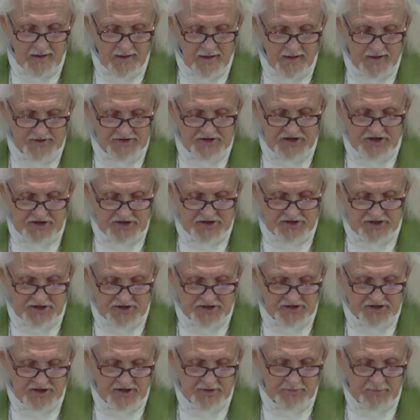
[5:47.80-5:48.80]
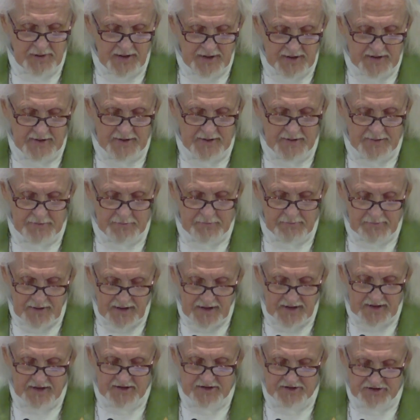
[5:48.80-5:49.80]
Jesus, in many,
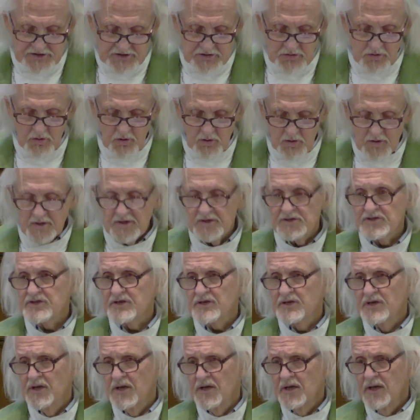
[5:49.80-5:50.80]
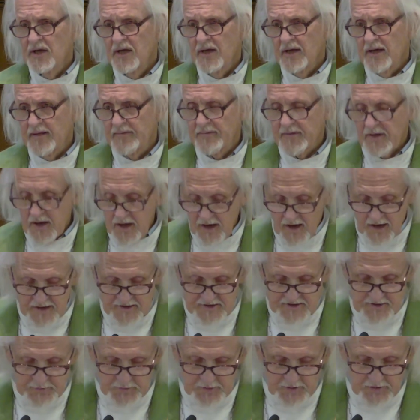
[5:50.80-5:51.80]
many stories in the
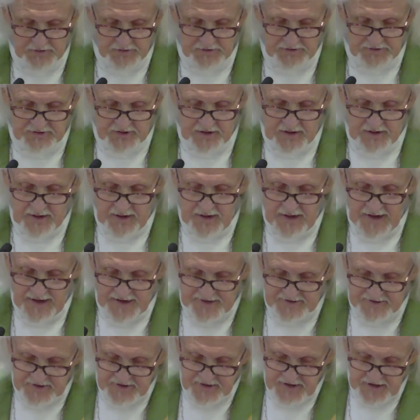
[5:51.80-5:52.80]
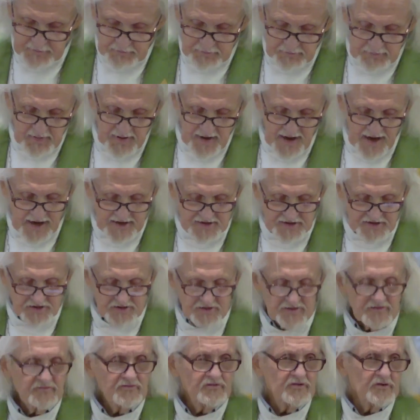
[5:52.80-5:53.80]
Gospels, has
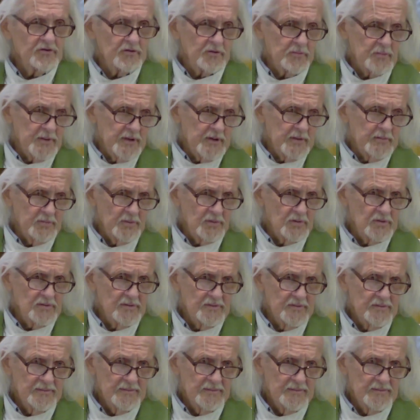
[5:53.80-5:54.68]
compassion for the people.